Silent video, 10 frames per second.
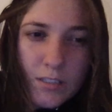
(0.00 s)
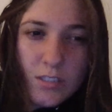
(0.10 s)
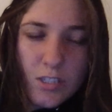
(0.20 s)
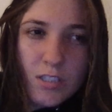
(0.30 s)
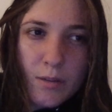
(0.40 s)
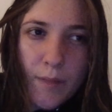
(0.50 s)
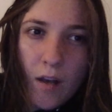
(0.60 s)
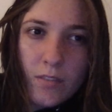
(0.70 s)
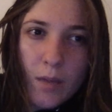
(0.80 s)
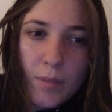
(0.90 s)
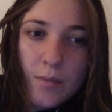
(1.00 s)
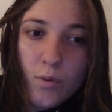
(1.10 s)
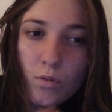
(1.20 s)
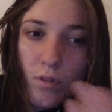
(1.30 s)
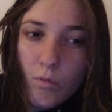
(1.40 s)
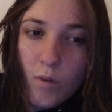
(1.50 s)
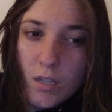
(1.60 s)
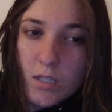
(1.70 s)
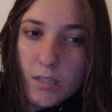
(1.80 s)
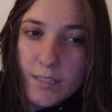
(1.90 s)
just the amount that people don't
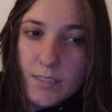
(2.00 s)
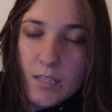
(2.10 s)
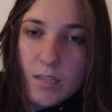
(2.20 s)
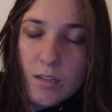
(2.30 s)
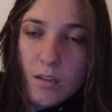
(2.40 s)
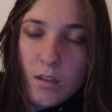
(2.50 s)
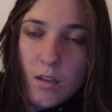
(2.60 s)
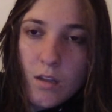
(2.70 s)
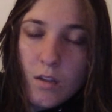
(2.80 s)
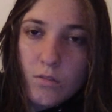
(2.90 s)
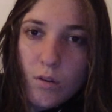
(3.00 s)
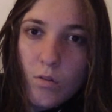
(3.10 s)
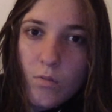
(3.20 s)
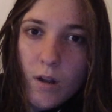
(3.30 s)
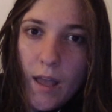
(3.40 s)
want to listen, don't